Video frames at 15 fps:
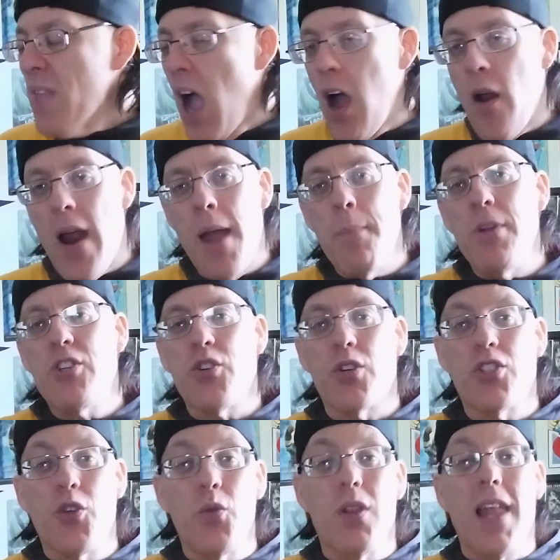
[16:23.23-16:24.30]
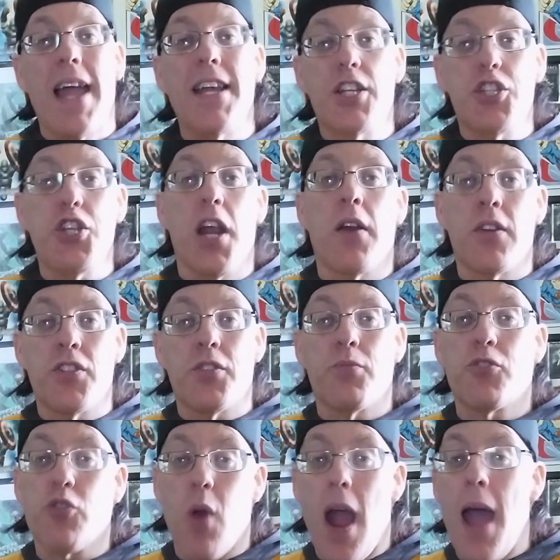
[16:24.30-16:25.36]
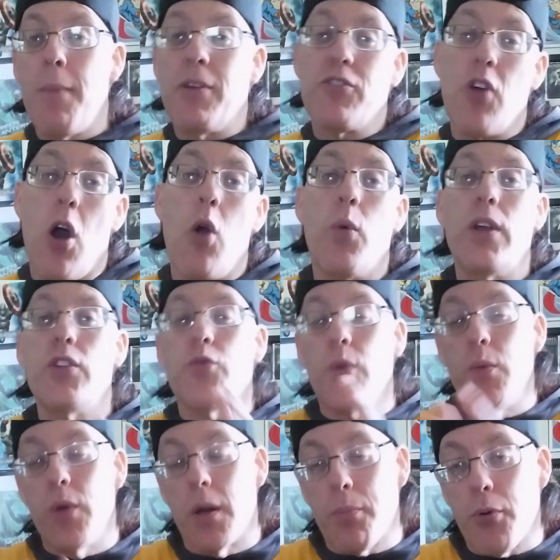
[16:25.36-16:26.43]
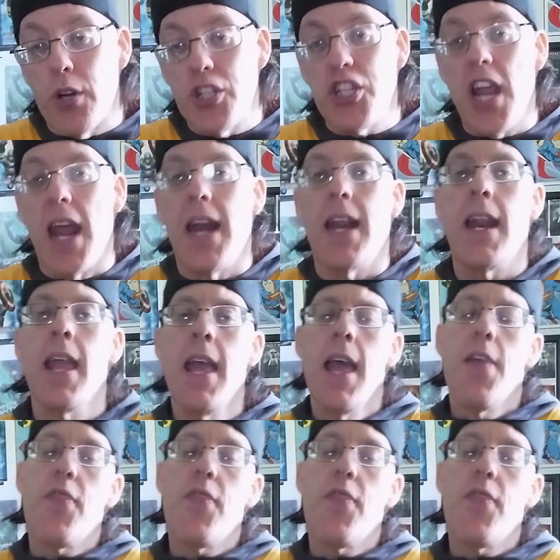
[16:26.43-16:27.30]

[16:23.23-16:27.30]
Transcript: All right, be sure to like, share, and subscribe. As always, we would appreciate it.